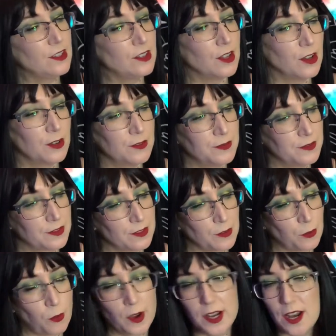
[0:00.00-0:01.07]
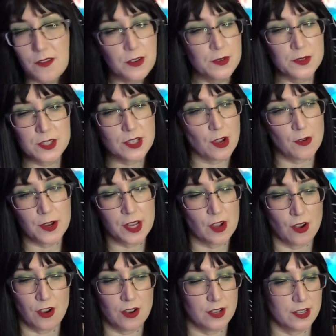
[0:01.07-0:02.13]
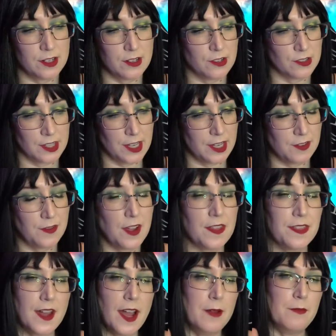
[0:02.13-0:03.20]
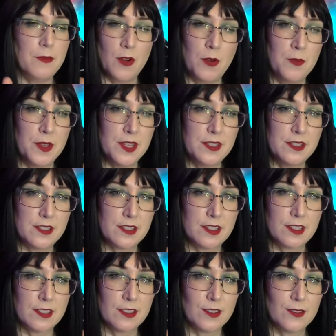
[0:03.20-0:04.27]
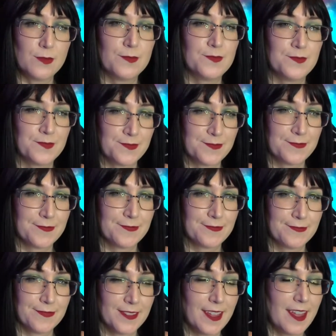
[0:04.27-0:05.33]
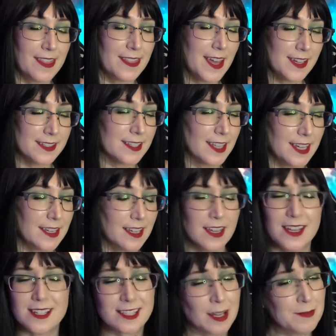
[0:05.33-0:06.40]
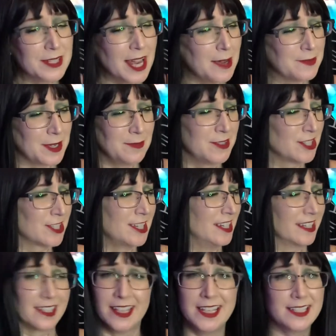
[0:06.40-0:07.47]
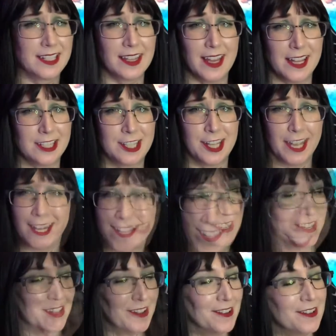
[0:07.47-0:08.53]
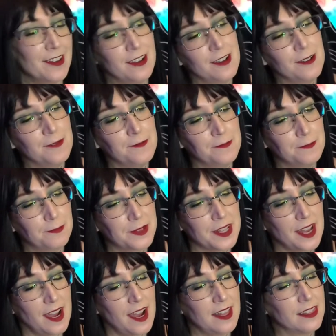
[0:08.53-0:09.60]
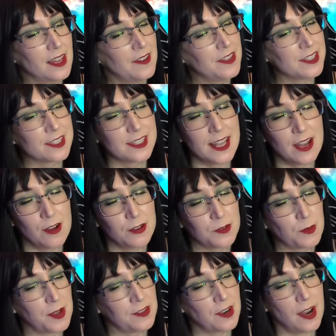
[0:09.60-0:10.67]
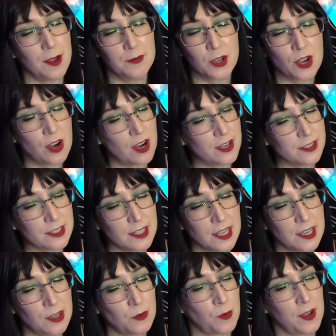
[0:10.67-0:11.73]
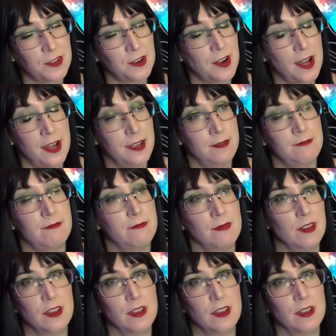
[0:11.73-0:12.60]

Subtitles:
you know, whatever was going on in your life at that moment, and that's like, sometimes I'm just gonna cling to that shit, you know? But yeah, I love the sound, whether I'm causing it, whether I'm